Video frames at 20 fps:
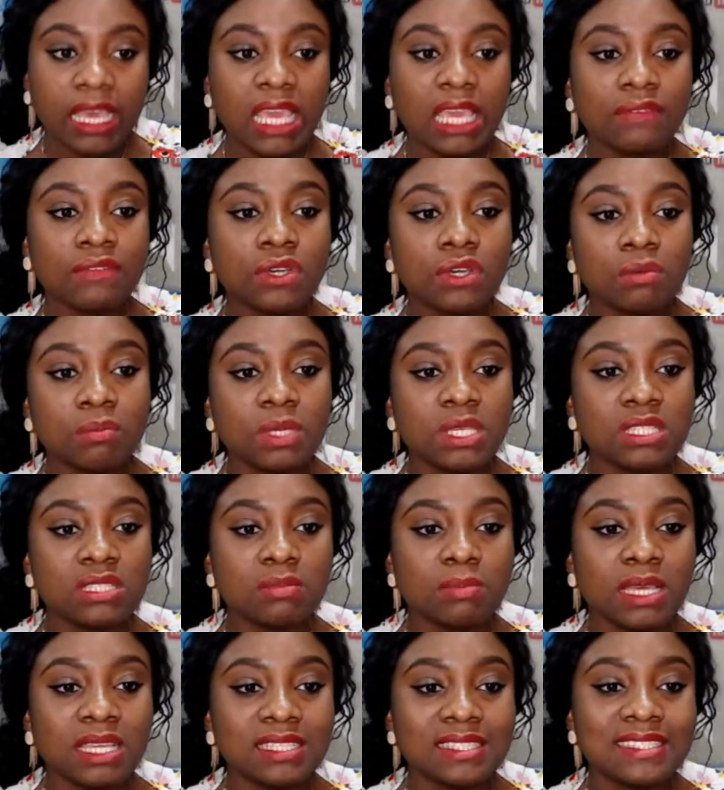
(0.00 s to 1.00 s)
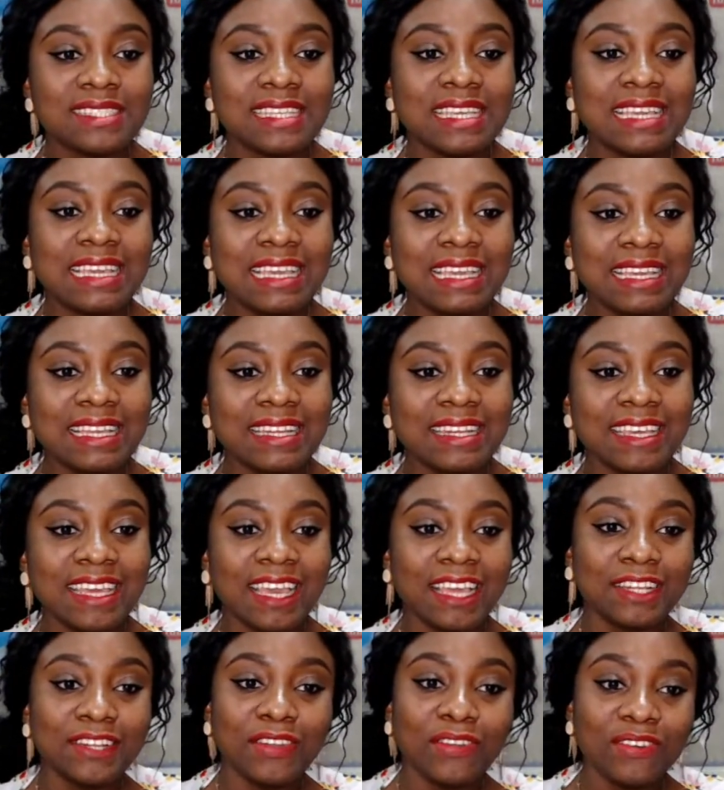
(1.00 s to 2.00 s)
Even commitment in
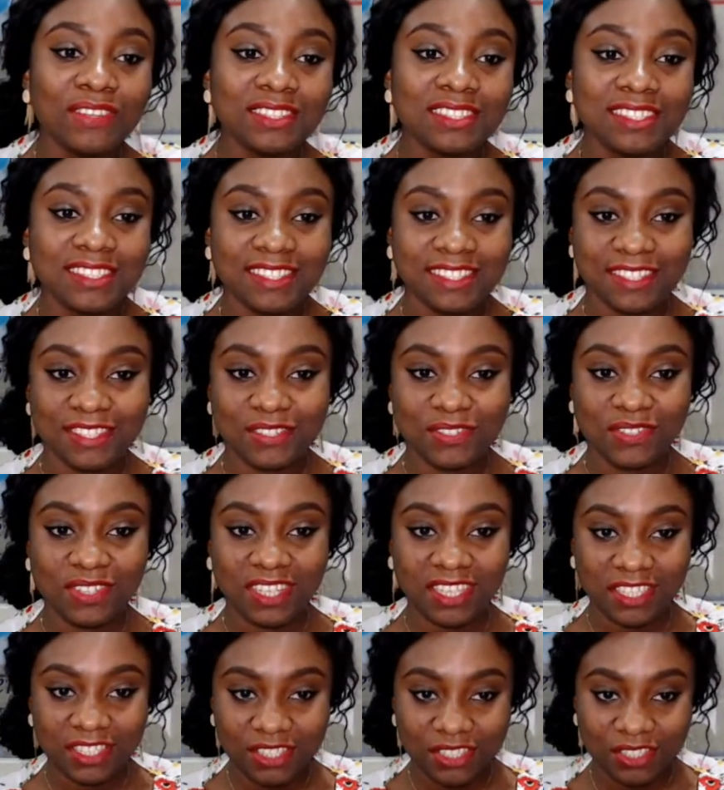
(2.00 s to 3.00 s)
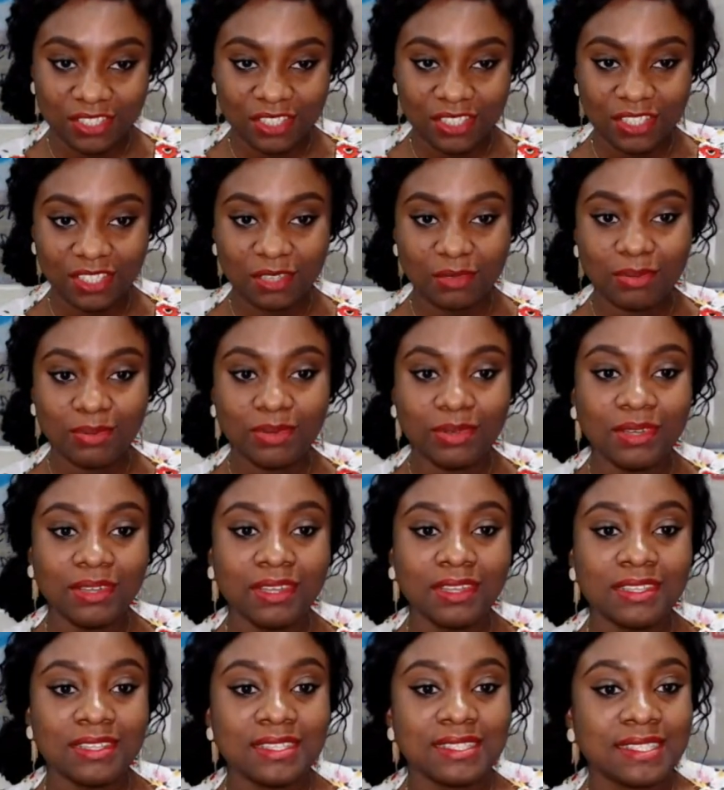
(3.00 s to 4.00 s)
a non distance relationship
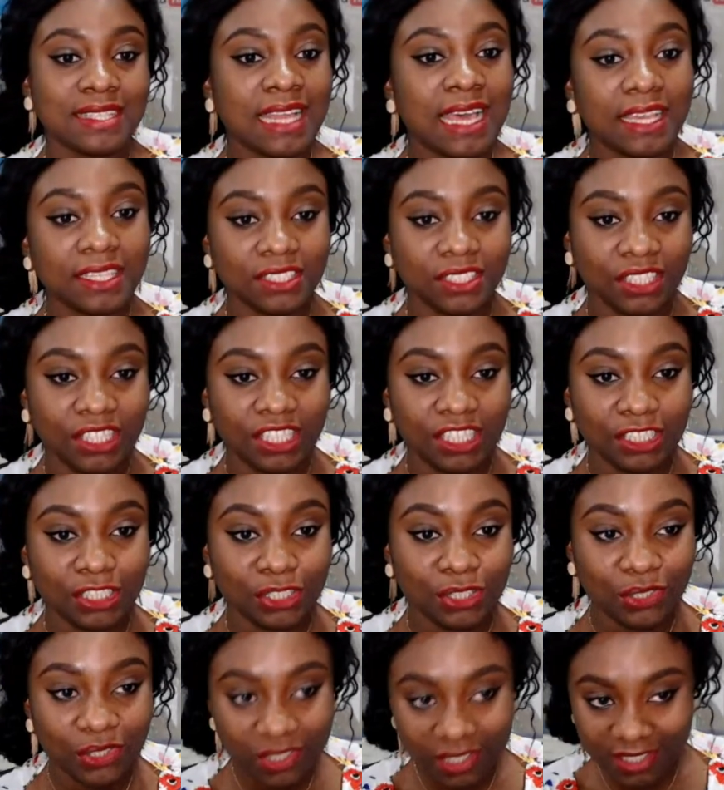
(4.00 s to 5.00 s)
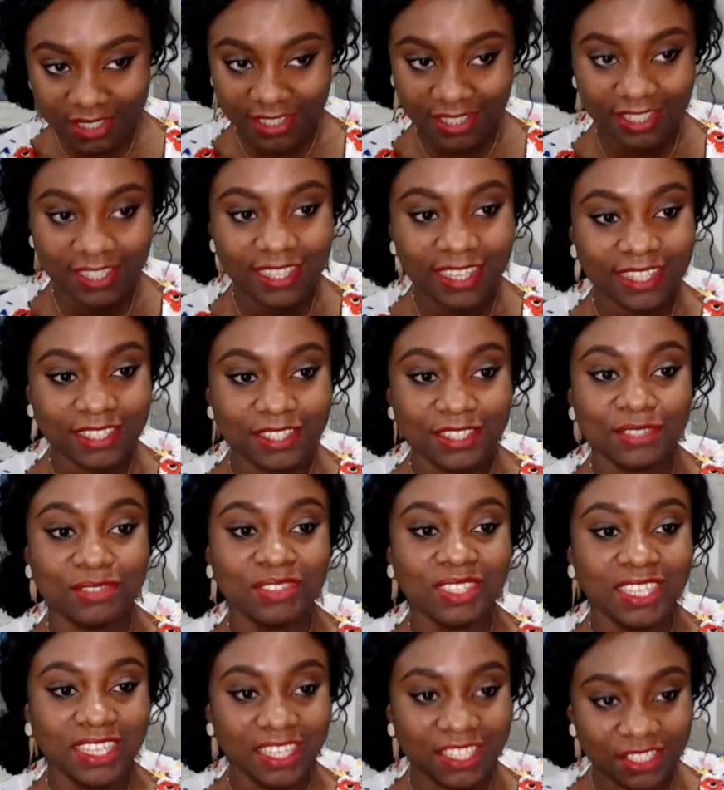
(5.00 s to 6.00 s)
slash a short distance
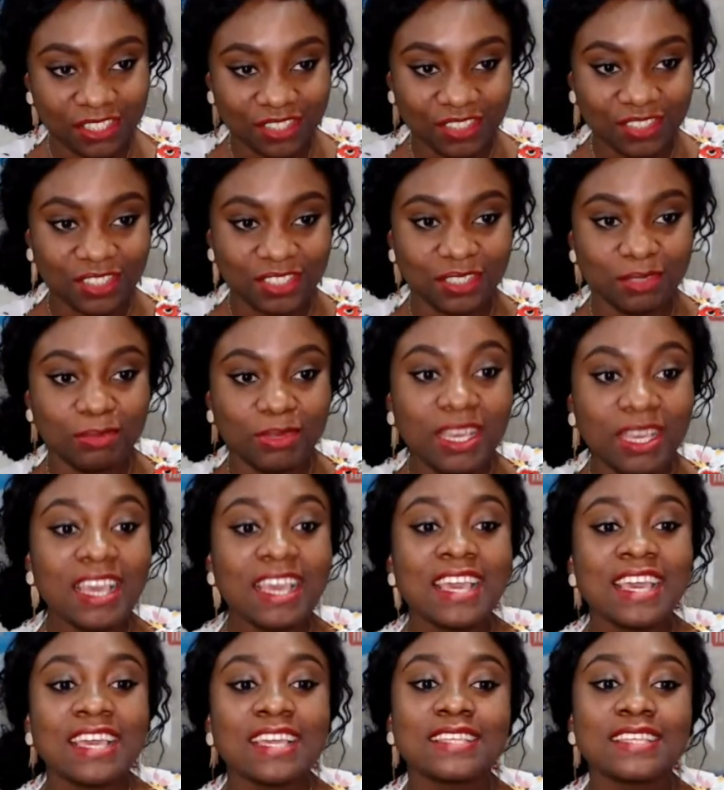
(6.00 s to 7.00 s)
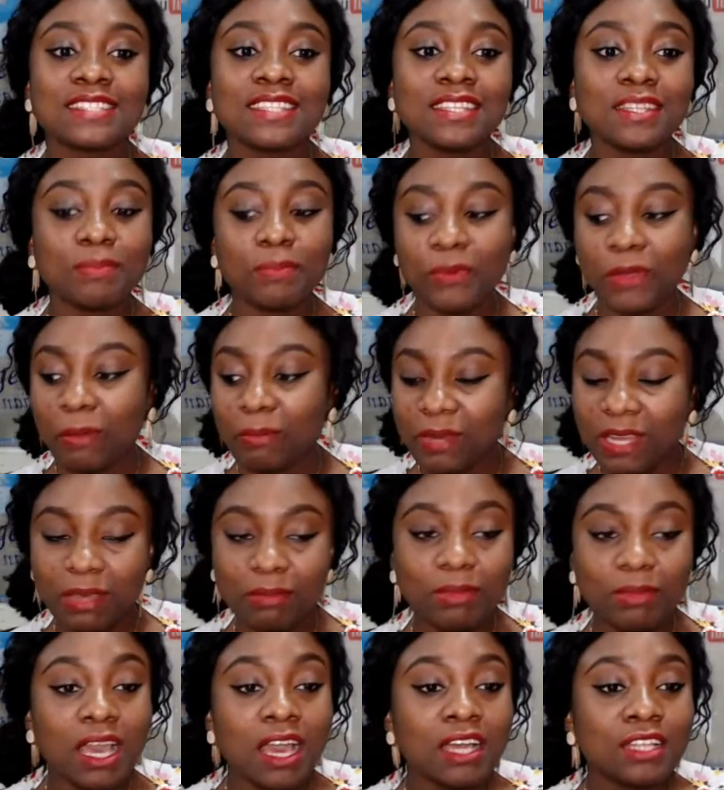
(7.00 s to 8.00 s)
relationship is still a
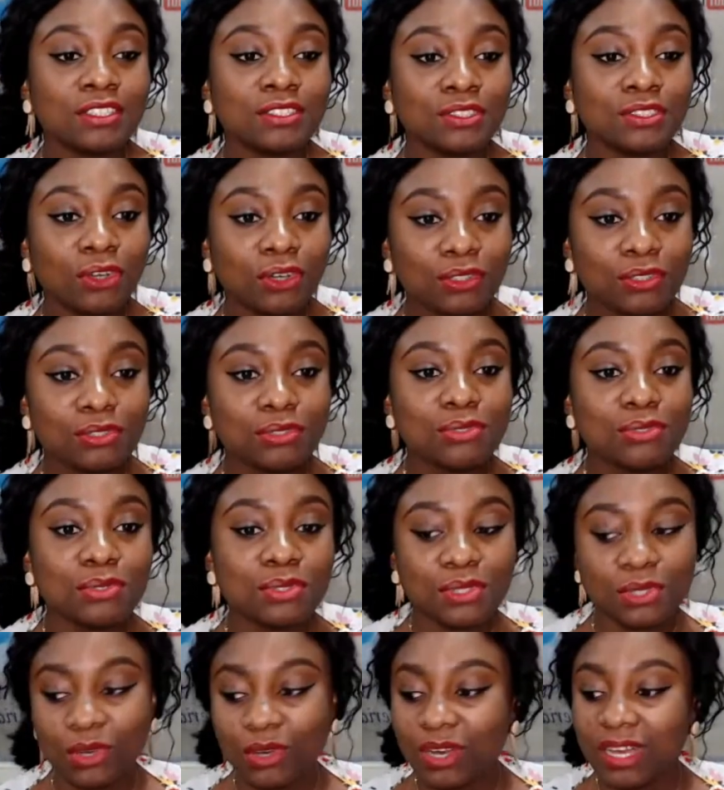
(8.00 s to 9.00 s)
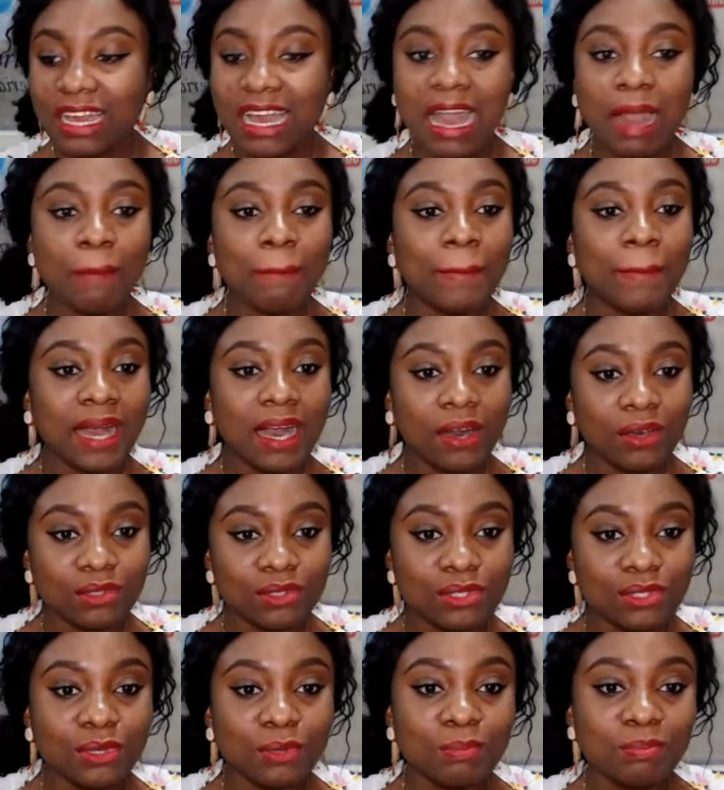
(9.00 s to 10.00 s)
problem, not to talk
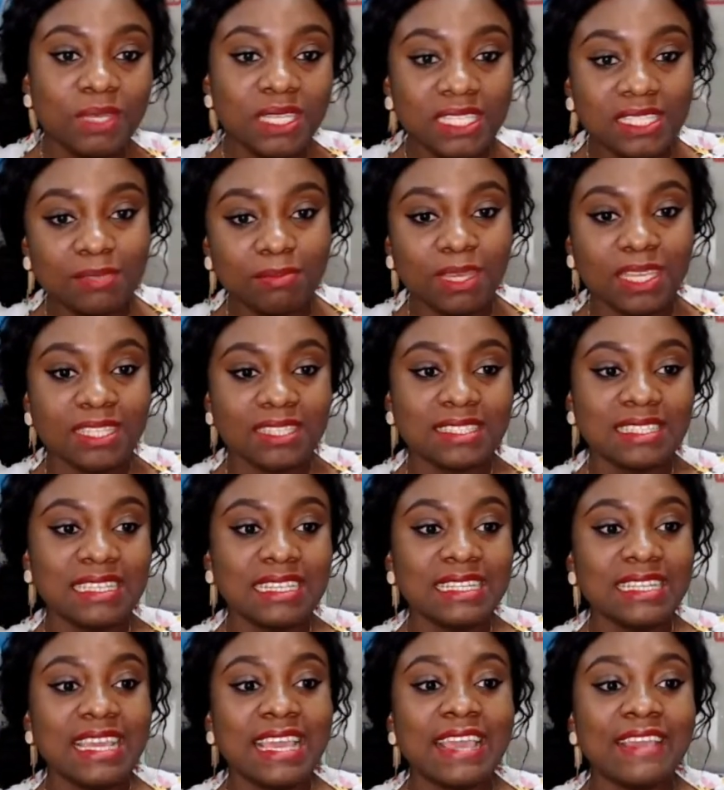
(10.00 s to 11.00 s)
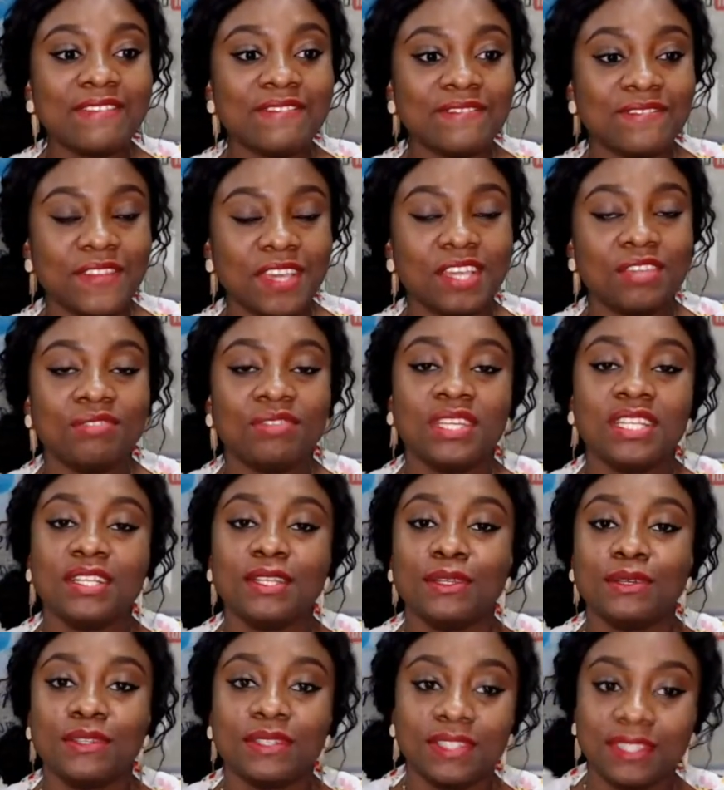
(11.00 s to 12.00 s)
about commitment in a very
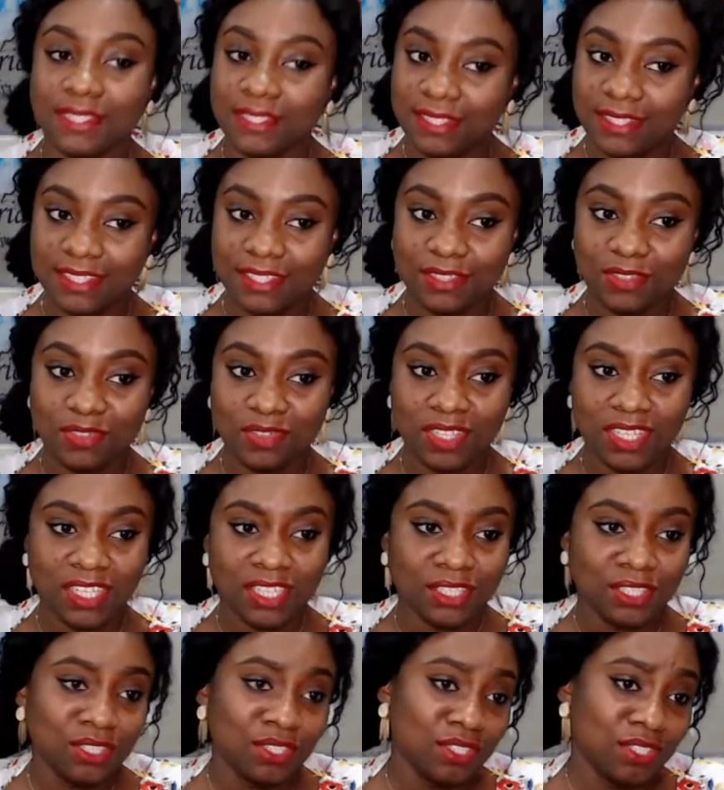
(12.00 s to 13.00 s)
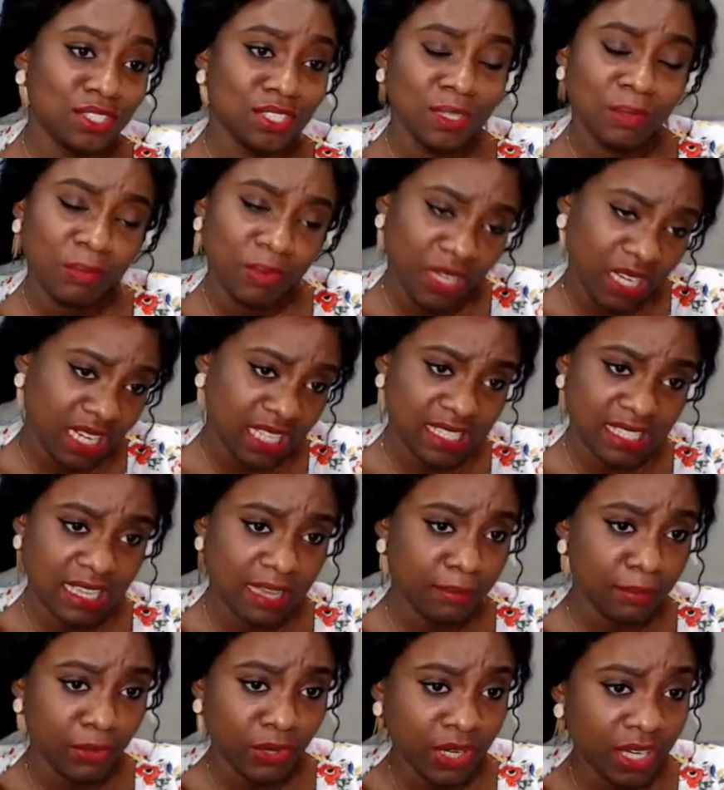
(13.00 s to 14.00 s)
long distance relationship. Really,
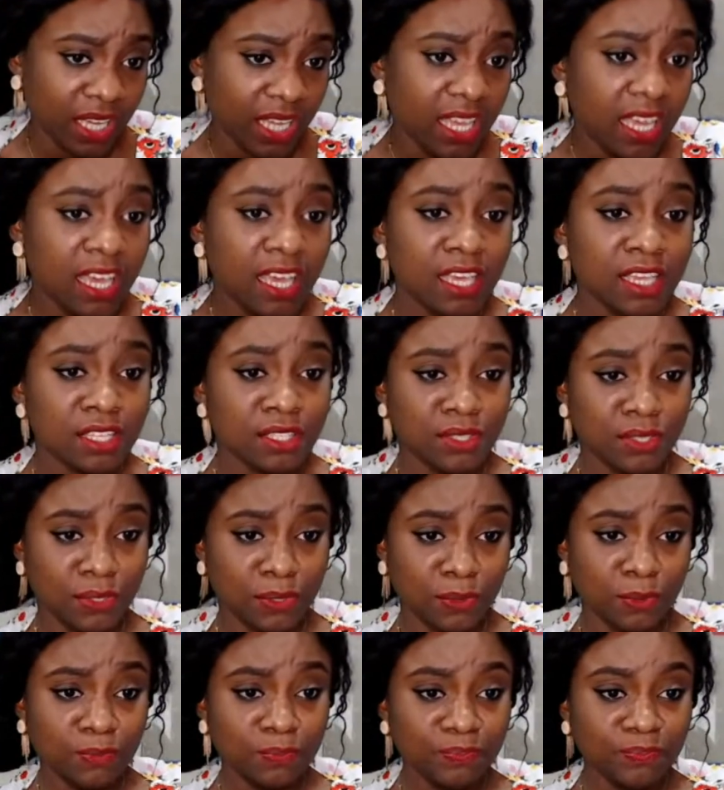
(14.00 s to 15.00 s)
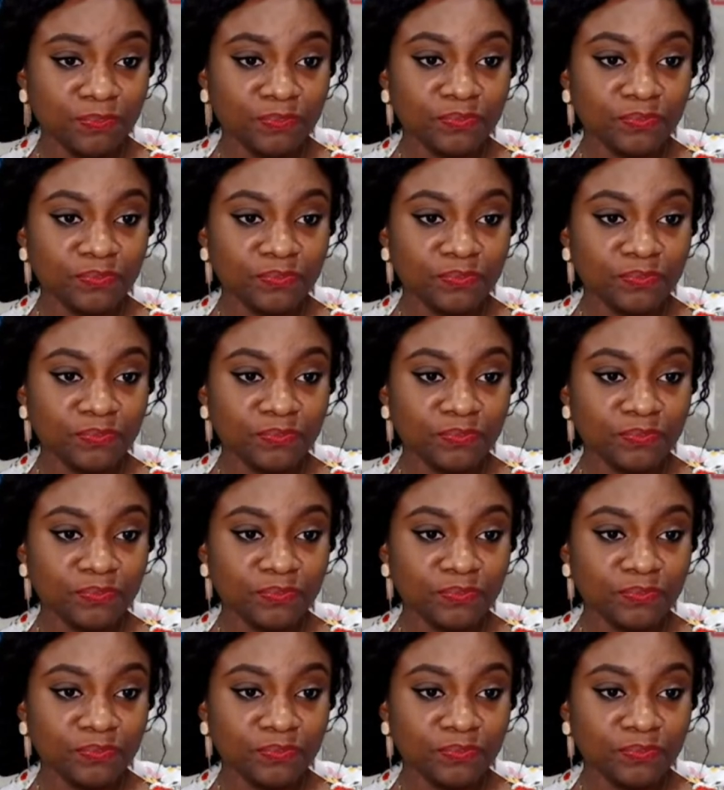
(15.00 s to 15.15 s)
Samboy? So